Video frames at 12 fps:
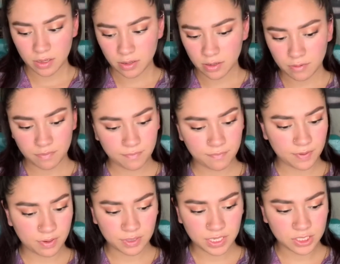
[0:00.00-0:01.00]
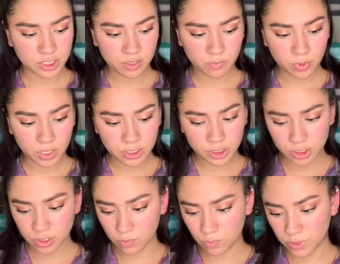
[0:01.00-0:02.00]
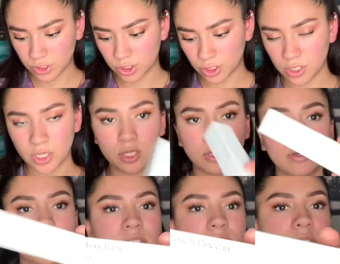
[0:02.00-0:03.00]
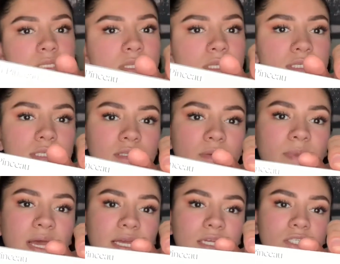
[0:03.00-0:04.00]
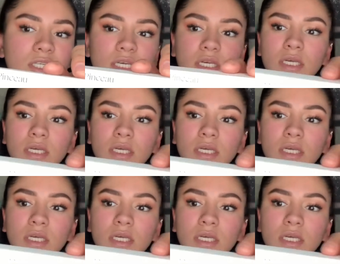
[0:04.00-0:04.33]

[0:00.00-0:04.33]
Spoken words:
foundation brush, which looks, this is the packaging,